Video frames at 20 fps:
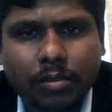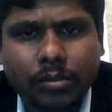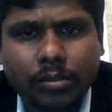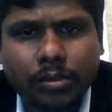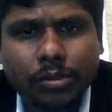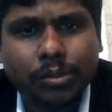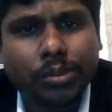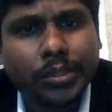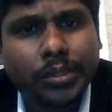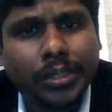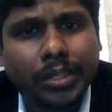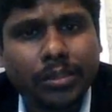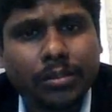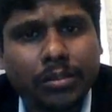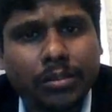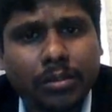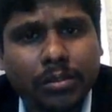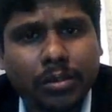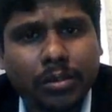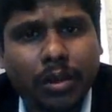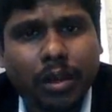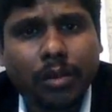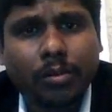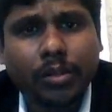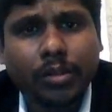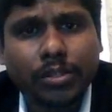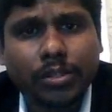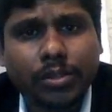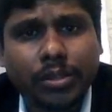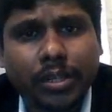You don't
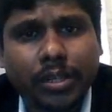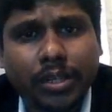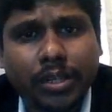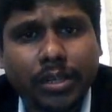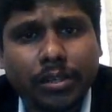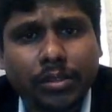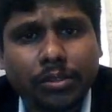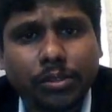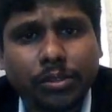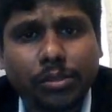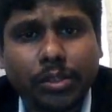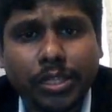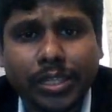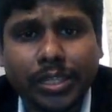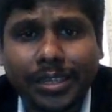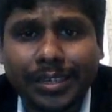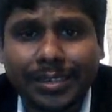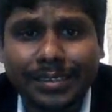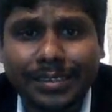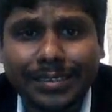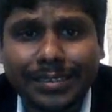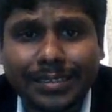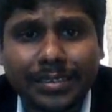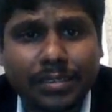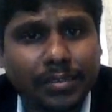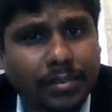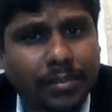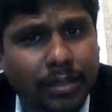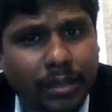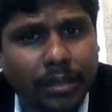need a
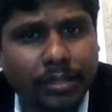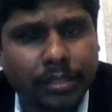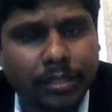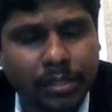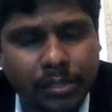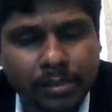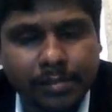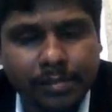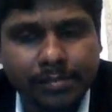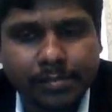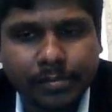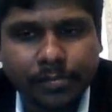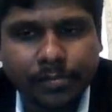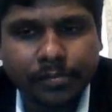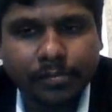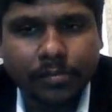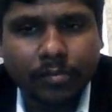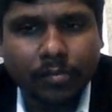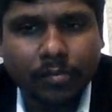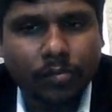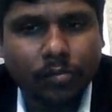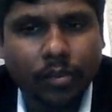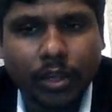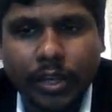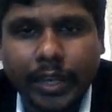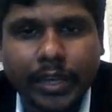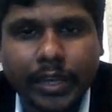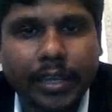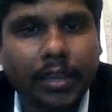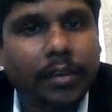internet connection, where
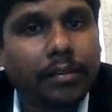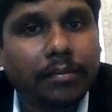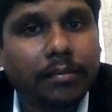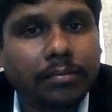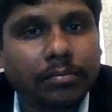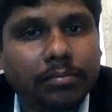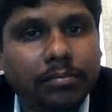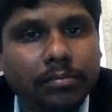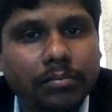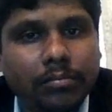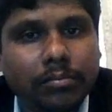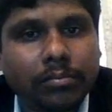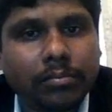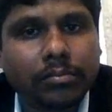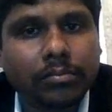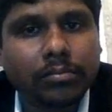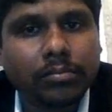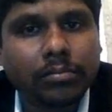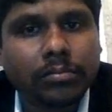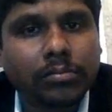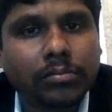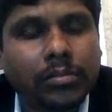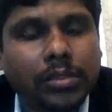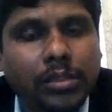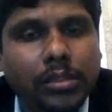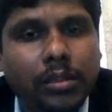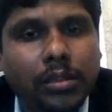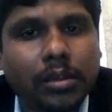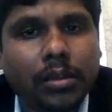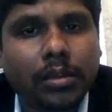I can
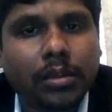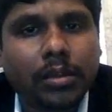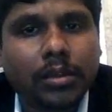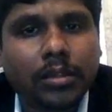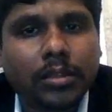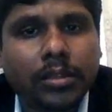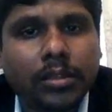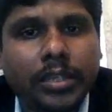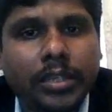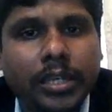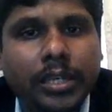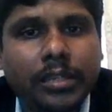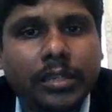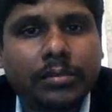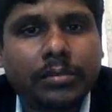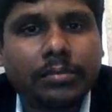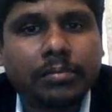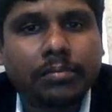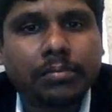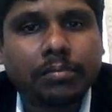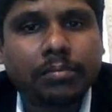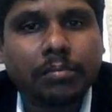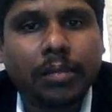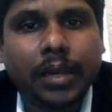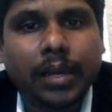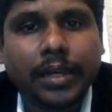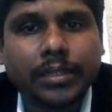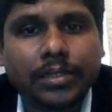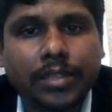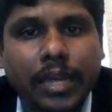take
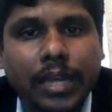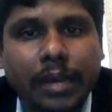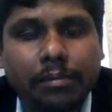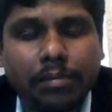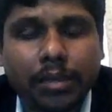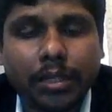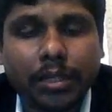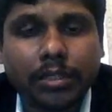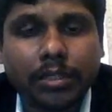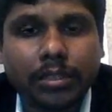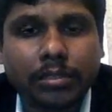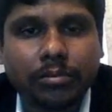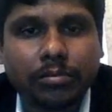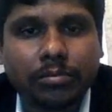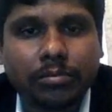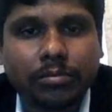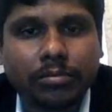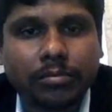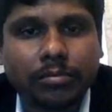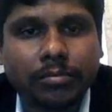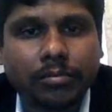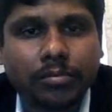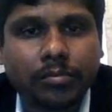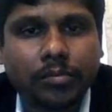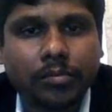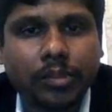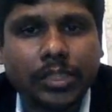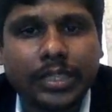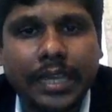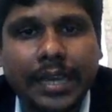my tablet,
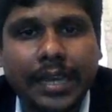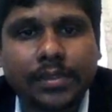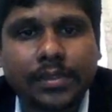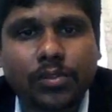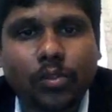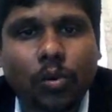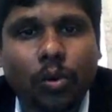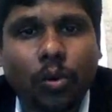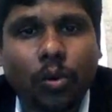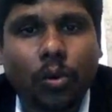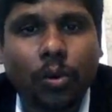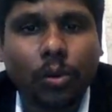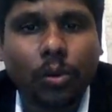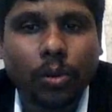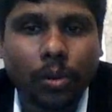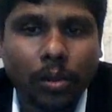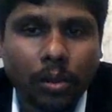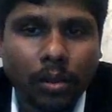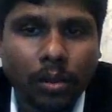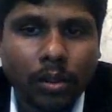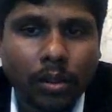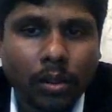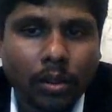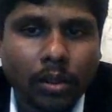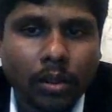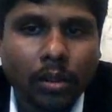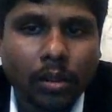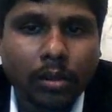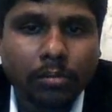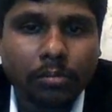which has all
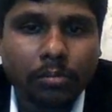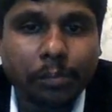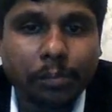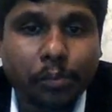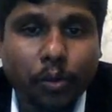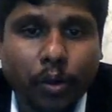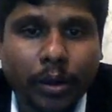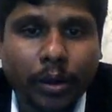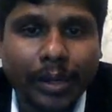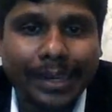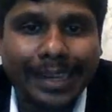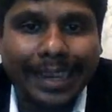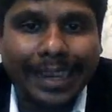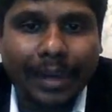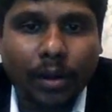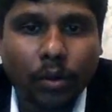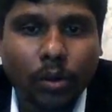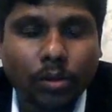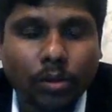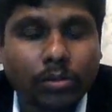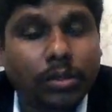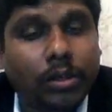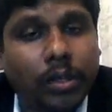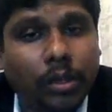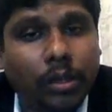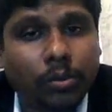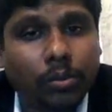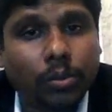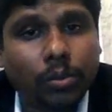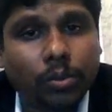my product catalogs are
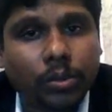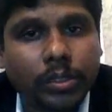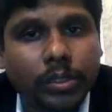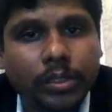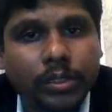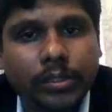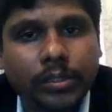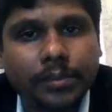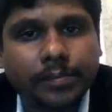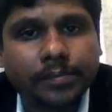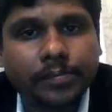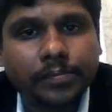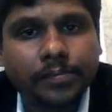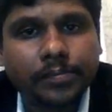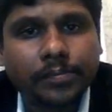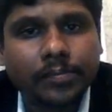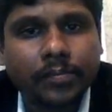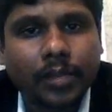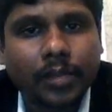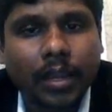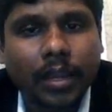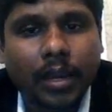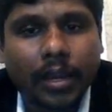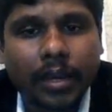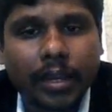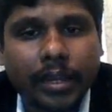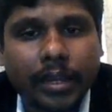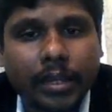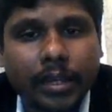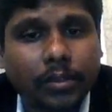downloaded, and
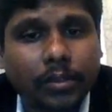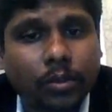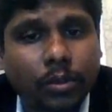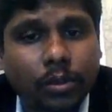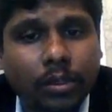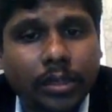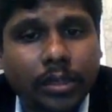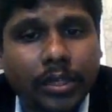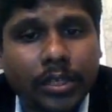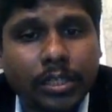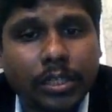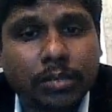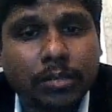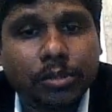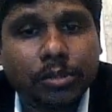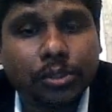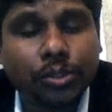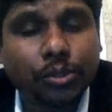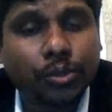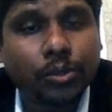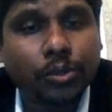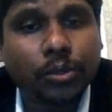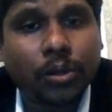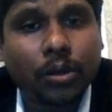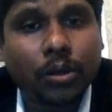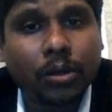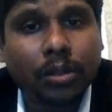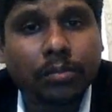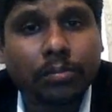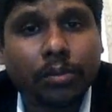I can go to the customer, show all
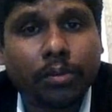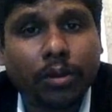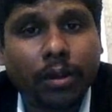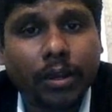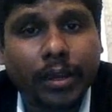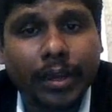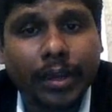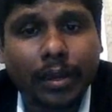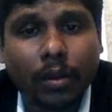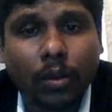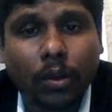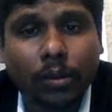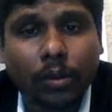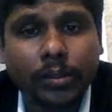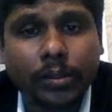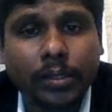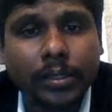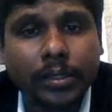the product catalog,